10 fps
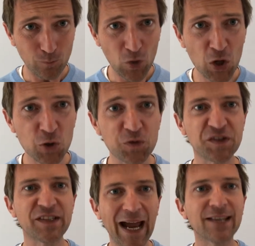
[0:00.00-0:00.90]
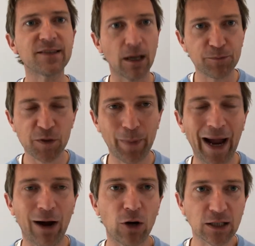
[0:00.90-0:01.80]
who stands up to
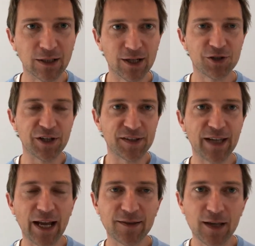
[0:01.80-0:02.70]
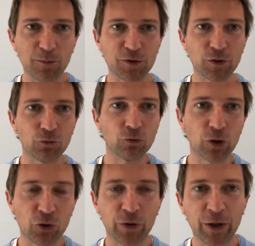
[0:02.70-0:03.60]
power. She stands up to the ruler
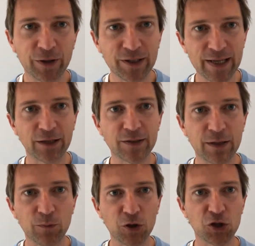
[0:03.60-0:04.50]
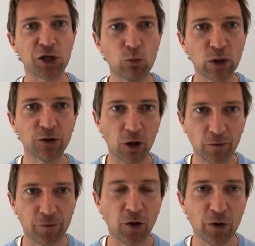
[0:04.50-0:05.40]
Creon and tells him that she will
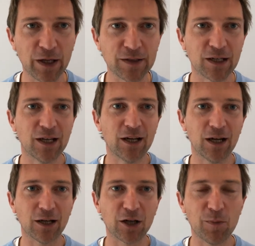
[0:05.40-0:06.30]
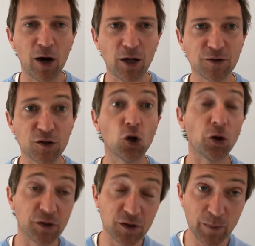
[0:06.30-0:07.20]
not follow his commands
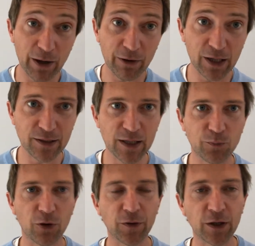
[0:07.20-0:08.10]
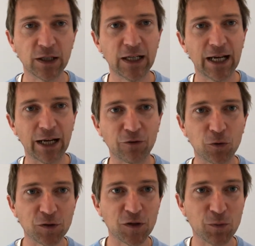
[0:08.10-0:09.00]
not to bury her dead brother. And of
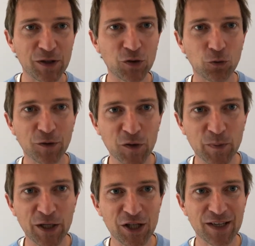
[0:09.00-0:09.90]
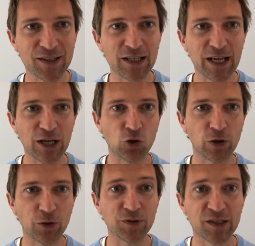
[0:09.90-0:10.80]
course, as we saw in the speech yesterday,
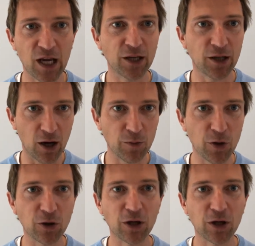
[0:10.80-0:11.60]
Creon's son, Haemon,